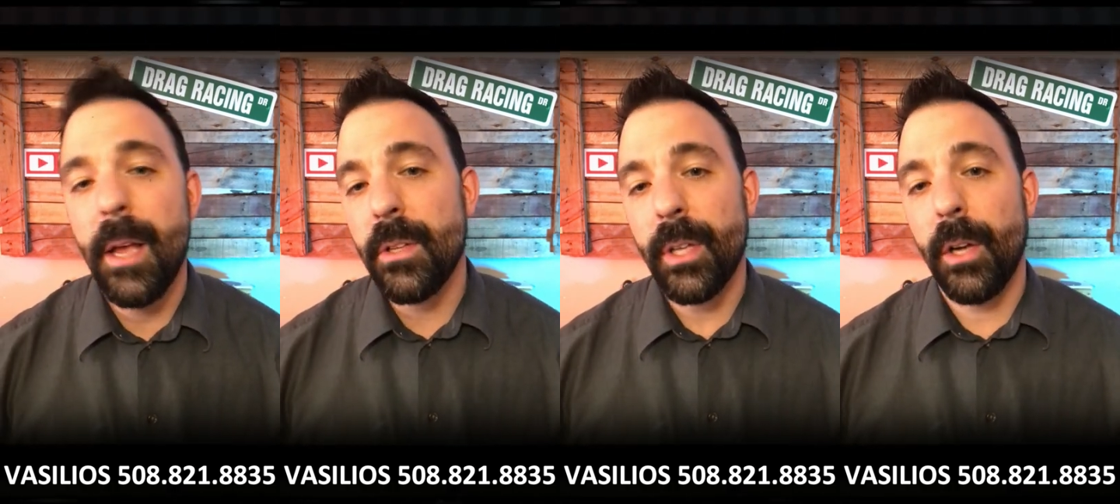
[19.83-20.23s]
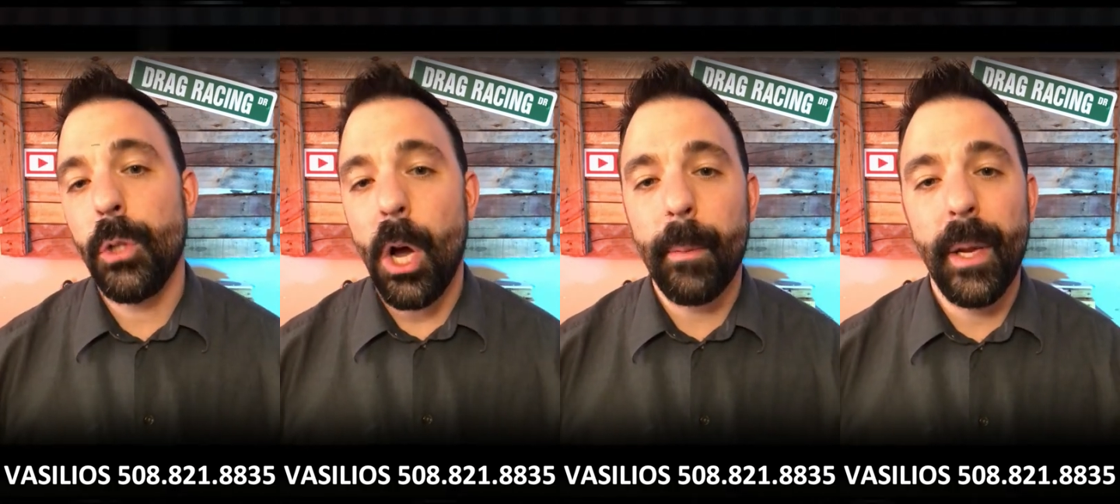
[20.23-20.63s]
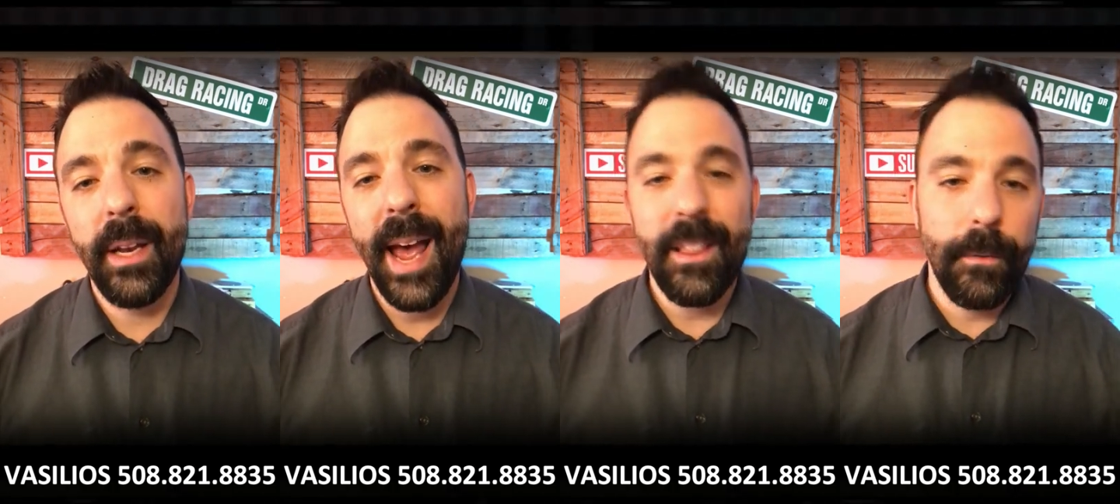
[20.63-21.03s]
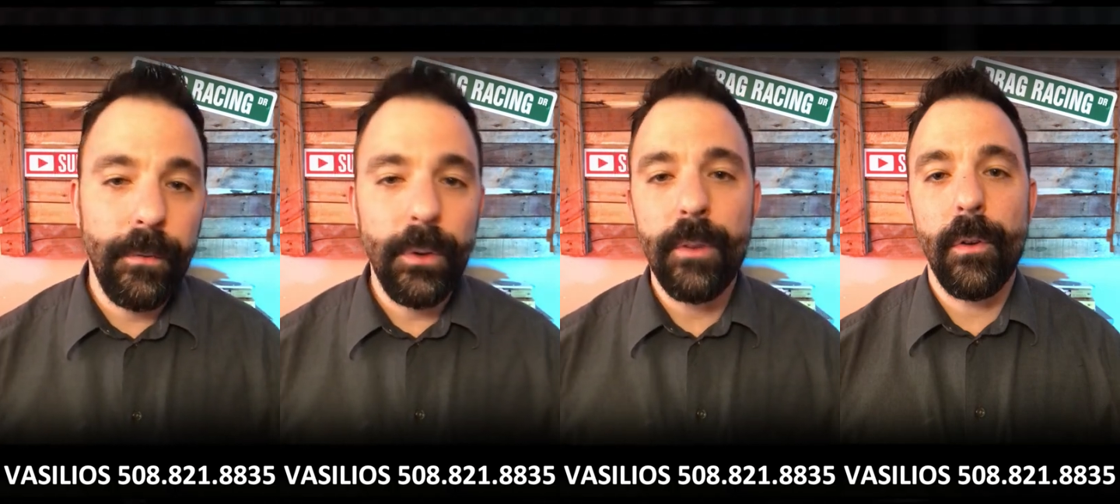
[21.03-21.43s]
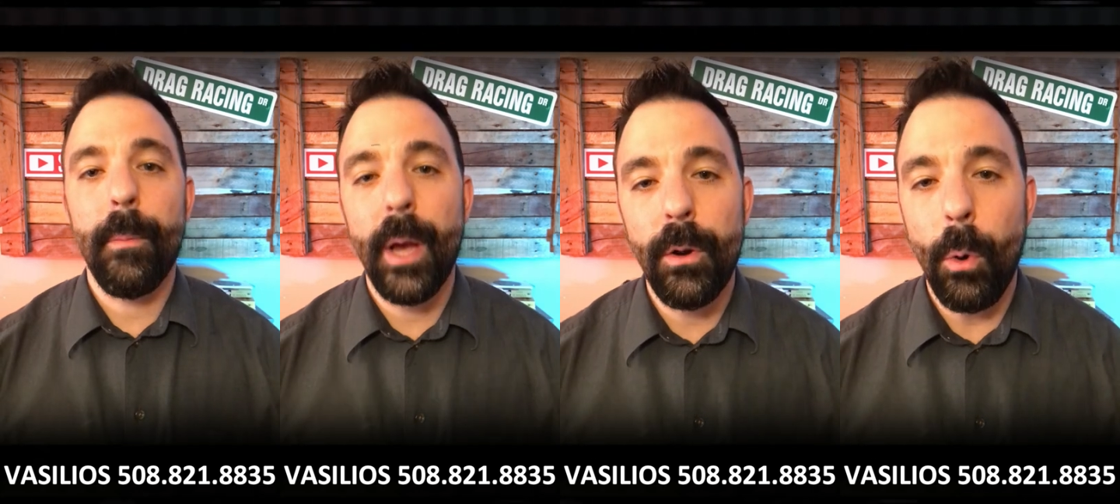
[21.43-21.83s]
Set a dog bed at the foot of your
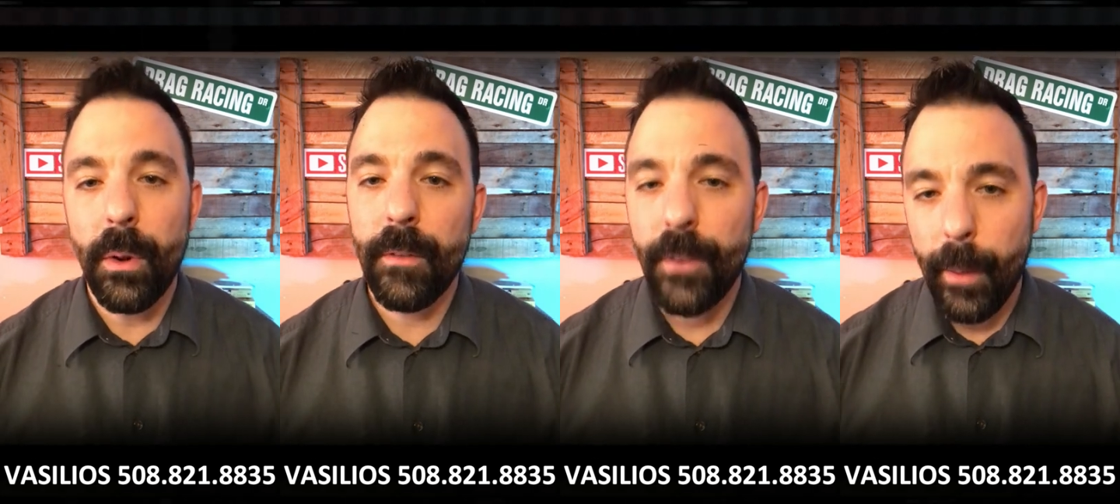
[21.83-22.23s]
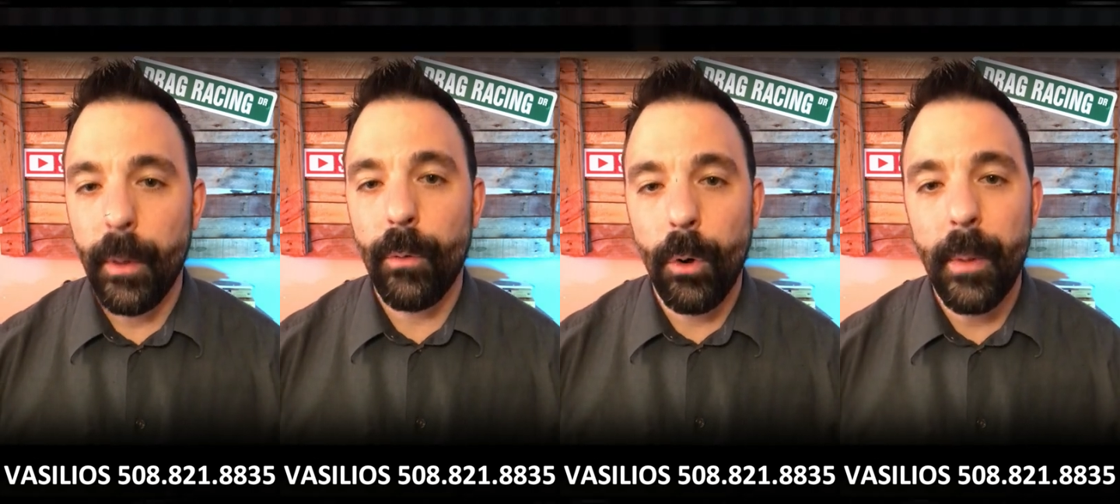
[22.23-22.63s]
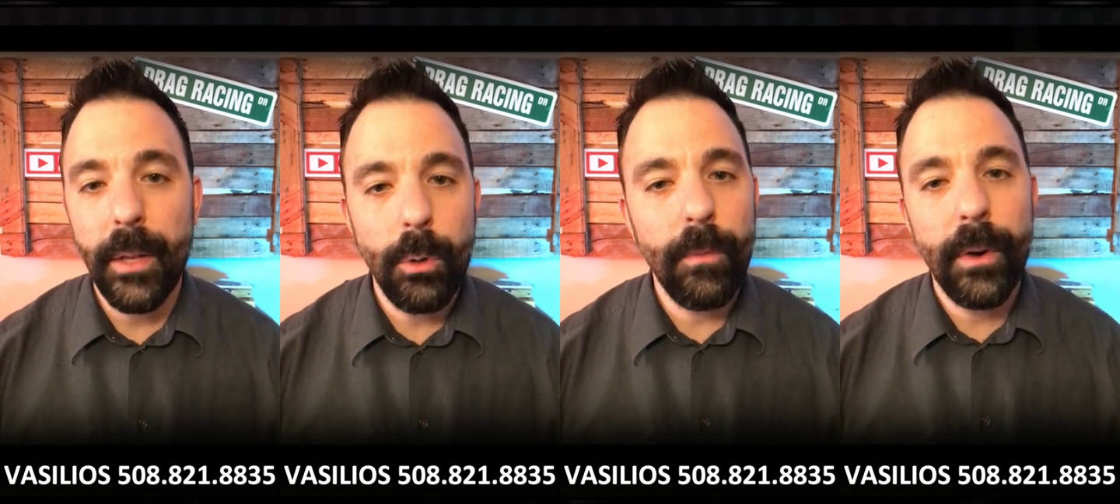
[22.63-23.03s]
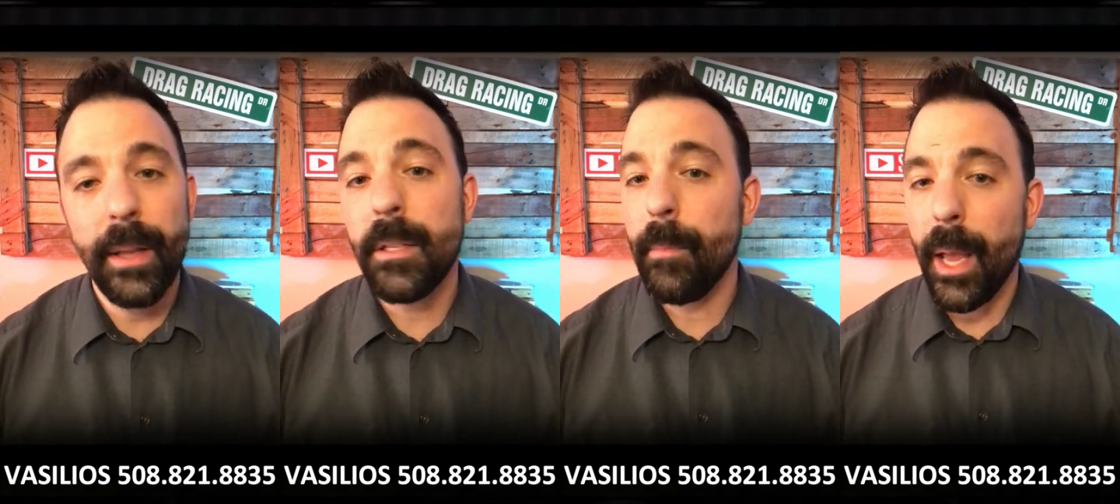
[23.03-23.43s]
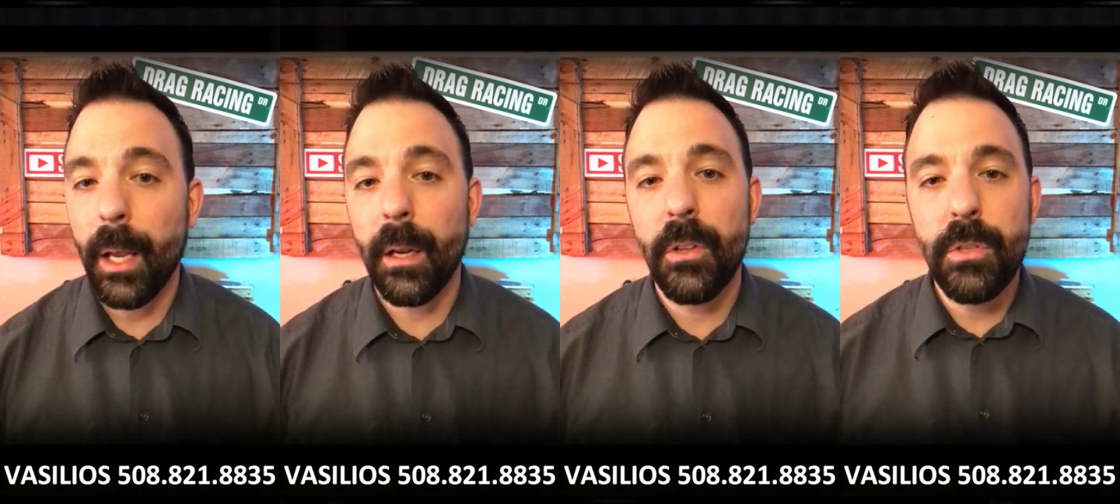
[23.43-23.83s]
bed or in the family room and don't forget to make
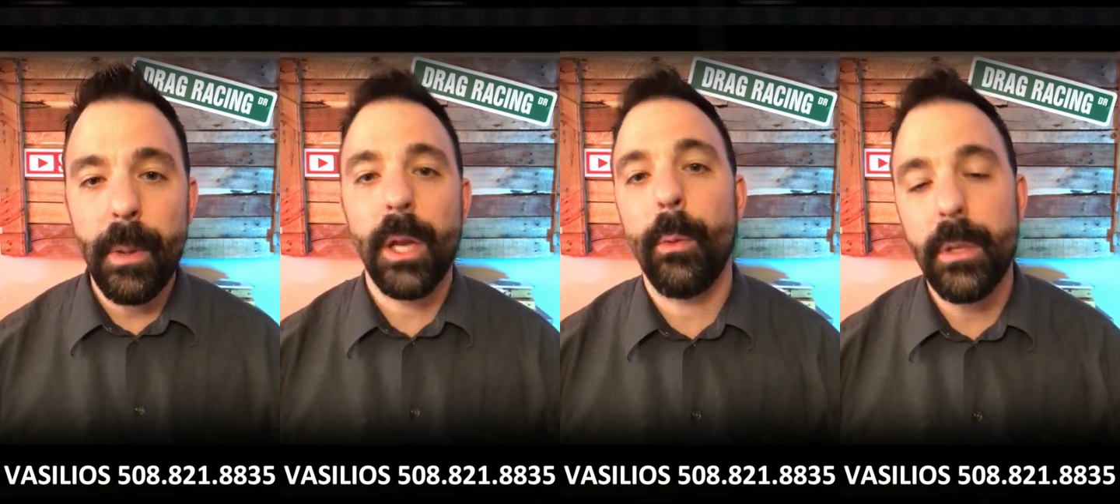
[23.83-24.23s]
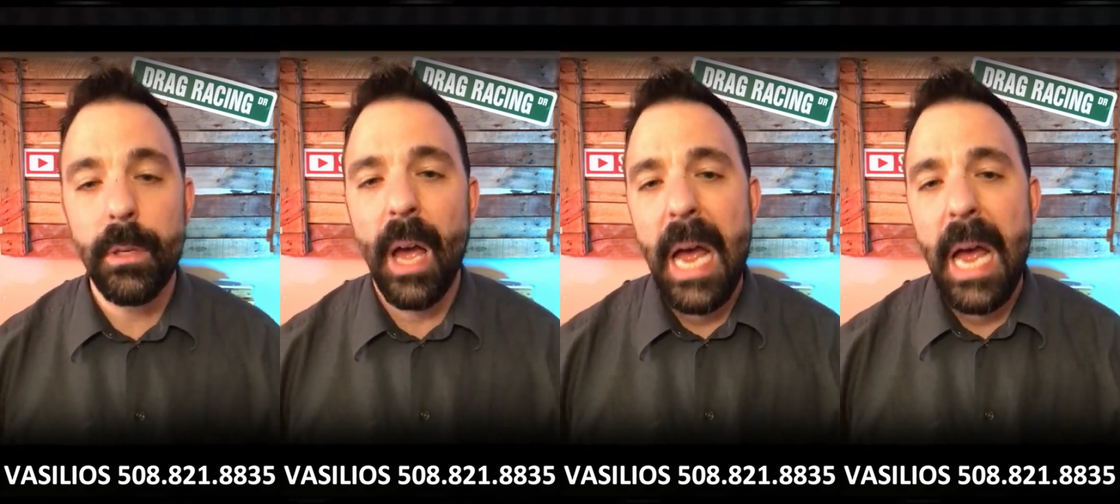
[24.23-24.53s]
it conspicuous.